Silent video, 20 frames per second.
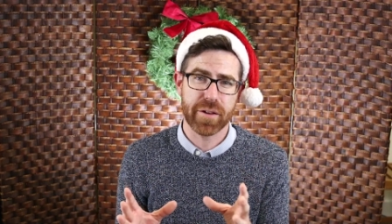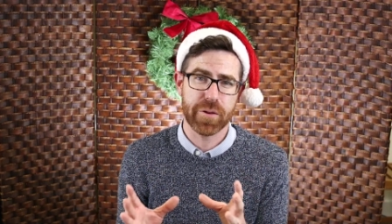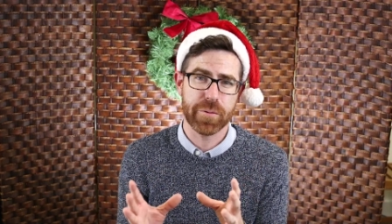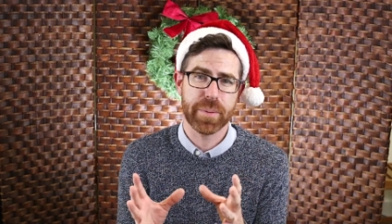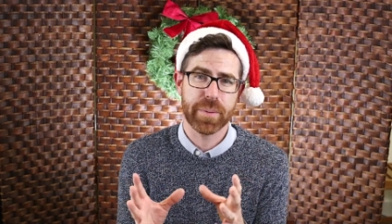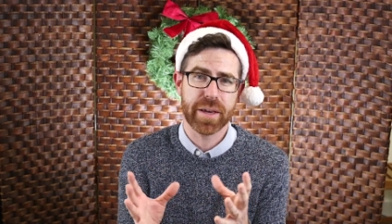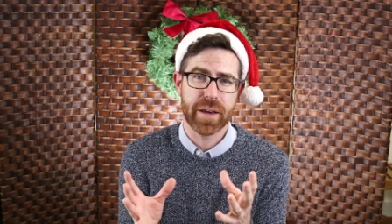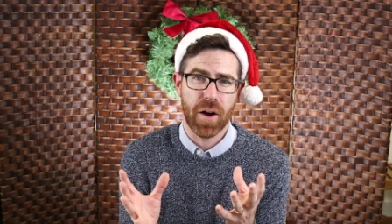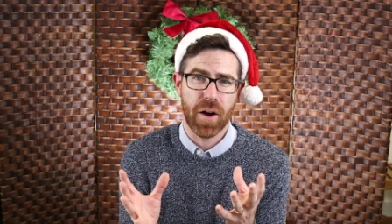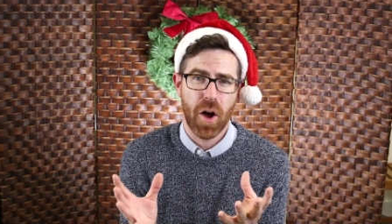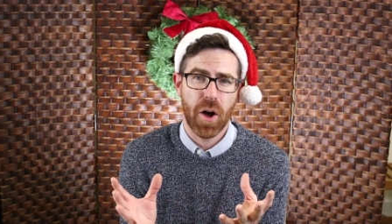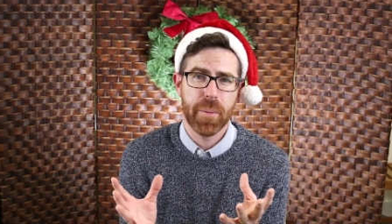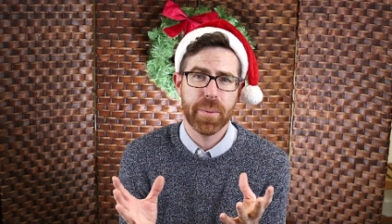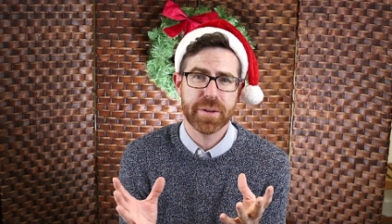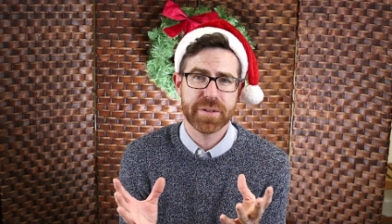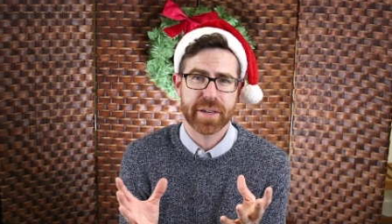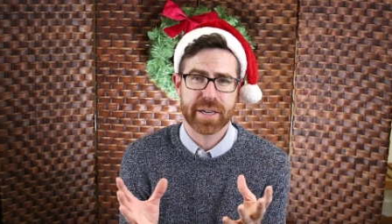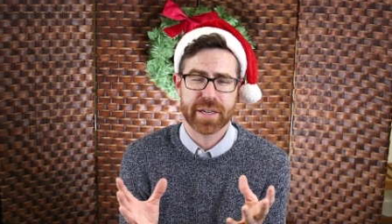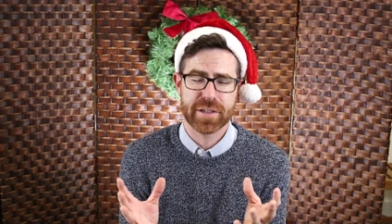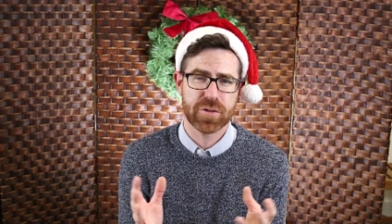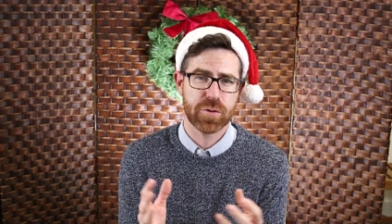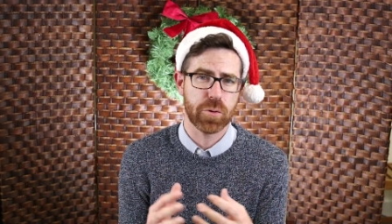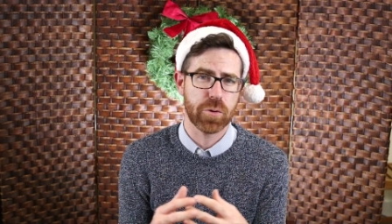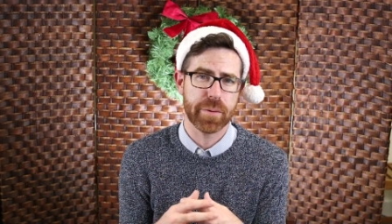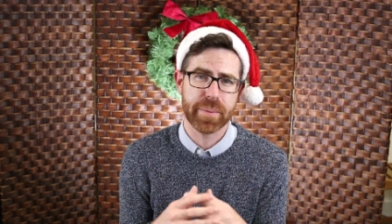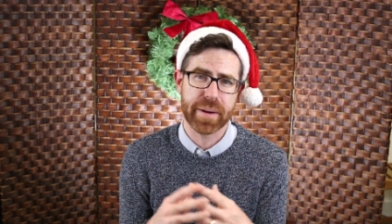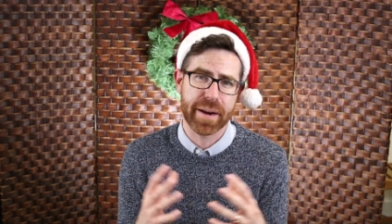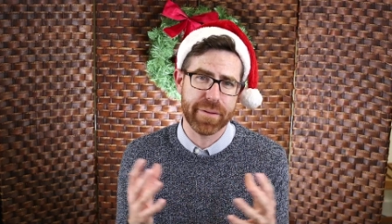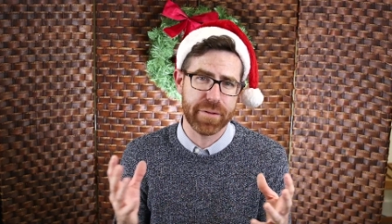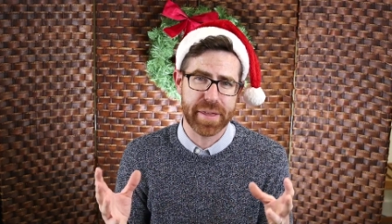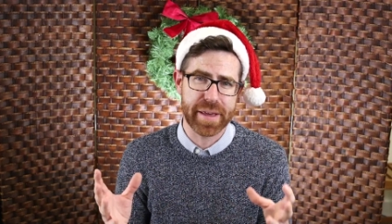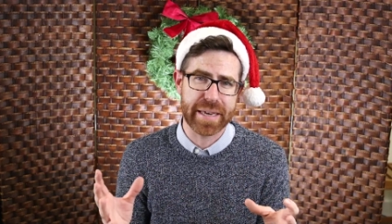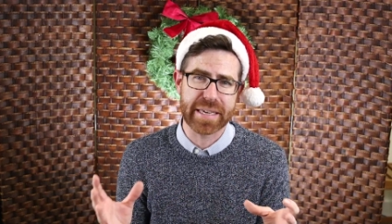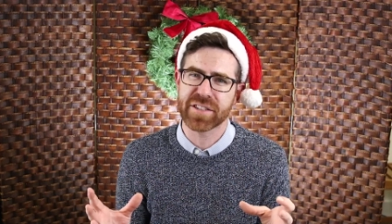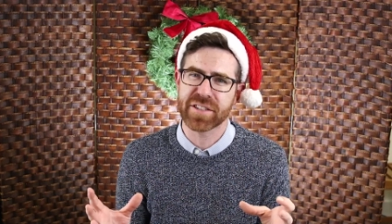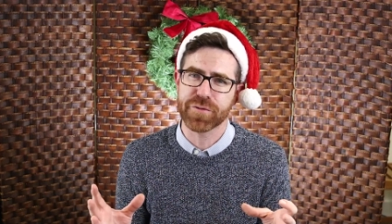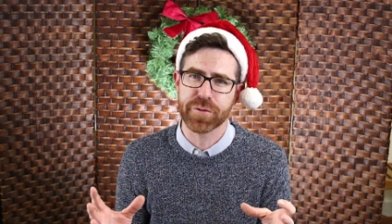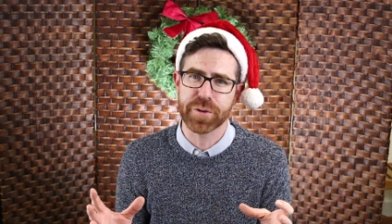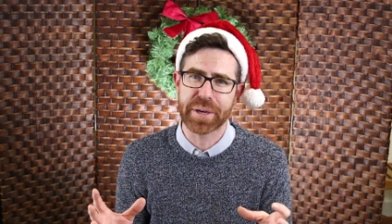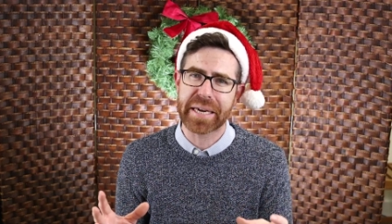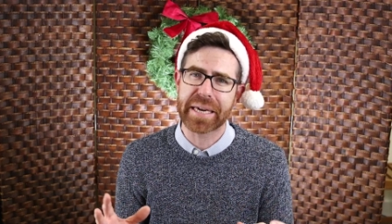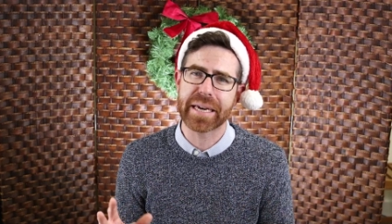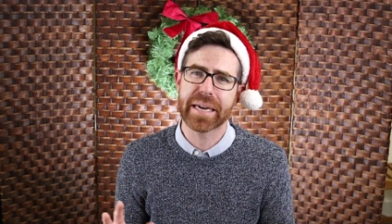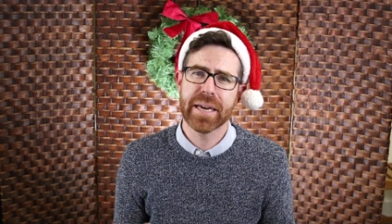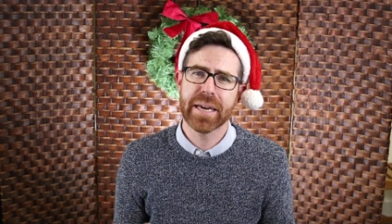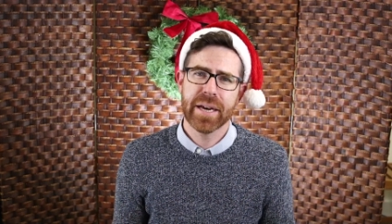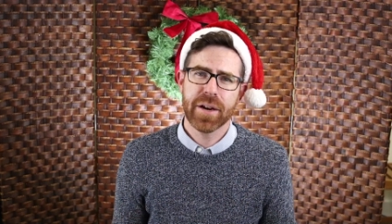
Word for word: It would be almost like a store, but everything is free,